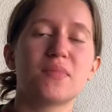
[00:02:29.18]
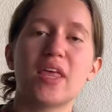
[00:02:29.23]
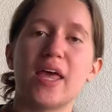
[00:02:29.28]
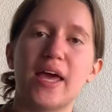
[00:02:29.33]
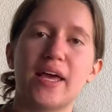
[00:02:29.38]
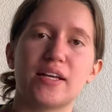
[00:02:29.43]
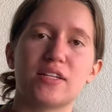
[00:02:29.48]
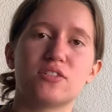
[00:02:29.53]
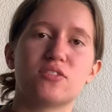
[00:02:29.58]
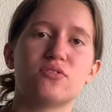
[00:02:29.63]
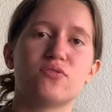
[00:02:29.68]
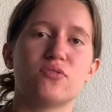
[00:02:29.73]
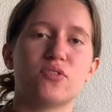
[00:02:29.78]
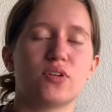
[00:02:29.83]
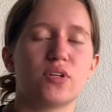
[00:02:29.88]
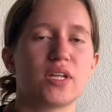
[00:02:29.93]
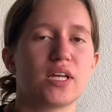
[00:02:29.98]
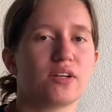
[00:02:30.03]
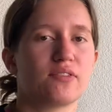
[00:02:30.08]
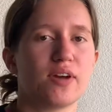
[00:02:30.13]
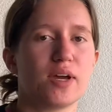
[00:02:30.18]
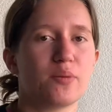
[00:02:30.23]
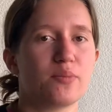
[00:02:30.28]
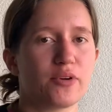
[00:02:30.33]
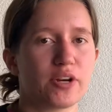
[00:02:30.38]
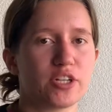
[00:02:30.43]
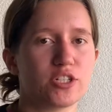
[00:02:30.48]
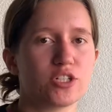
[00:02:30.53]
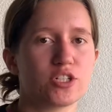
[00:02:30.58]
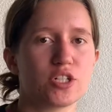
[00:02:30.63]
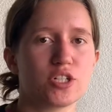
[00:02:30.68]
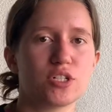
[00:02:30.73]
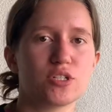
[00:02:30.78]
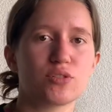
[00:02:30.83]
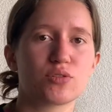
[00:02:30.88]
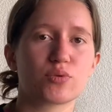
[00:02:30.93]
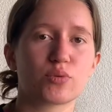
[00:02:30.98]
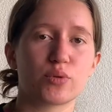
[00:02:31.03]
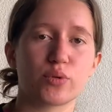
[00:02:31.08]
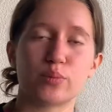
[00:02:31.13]
eggs feel like vibrations
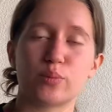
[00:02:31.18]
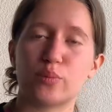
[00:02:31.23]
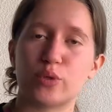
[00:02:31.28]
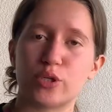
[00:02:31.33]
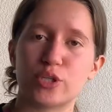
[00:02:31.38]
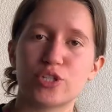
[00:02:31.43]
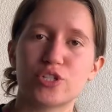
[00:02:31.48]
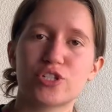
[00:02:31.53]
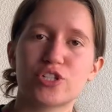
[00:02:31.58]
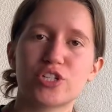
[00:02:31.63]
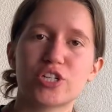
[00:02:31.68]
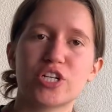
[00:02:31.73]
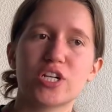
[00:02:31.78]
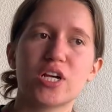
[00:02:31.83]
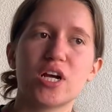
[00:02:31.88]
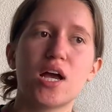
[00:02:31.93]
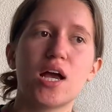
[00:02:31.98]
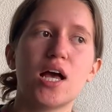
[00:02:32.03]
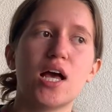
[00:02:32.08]
or moisture,